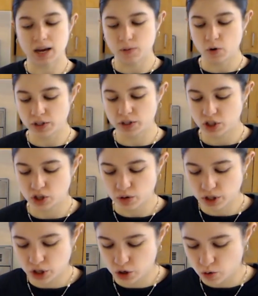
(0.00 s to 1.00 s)
I'm going to do a
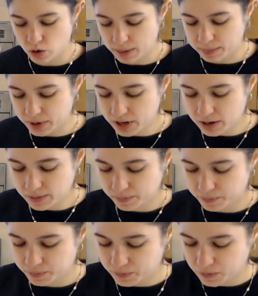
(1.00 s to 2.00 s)
cucumber.
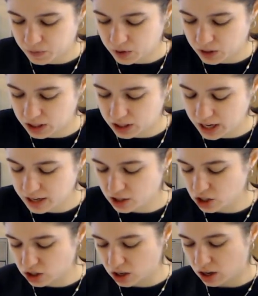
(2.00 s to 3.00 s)
Then
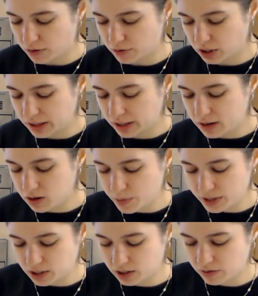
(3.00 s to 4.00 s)
just cut off the little
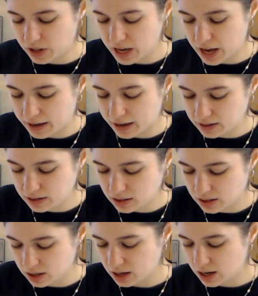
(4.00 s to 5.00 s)
bits of the
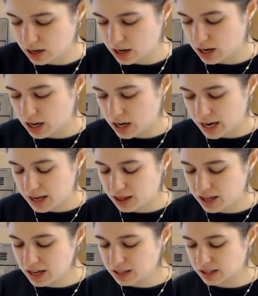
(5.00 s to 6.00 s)
ends. And
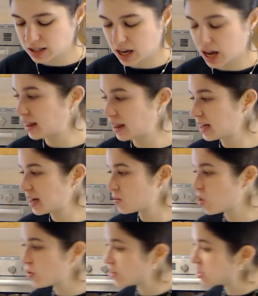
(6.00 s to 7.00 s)
this, I think I'm
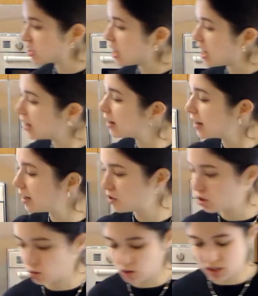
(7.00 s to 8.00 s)
going to cut
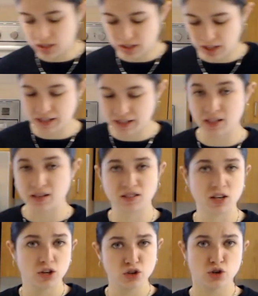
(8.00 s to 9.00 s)
into slices.
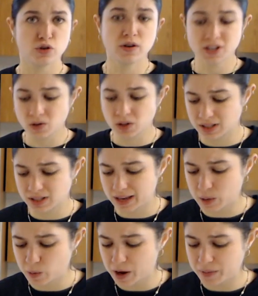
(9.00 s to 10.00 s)
You can do it the
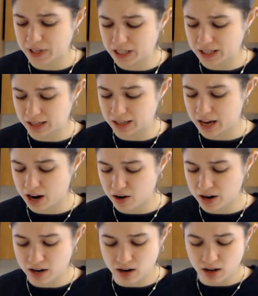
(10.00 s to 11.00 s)
same way we did the
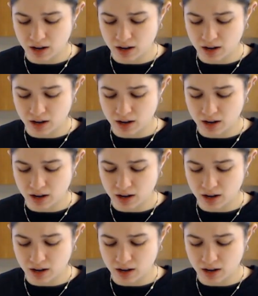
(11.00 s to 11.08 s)
carrot.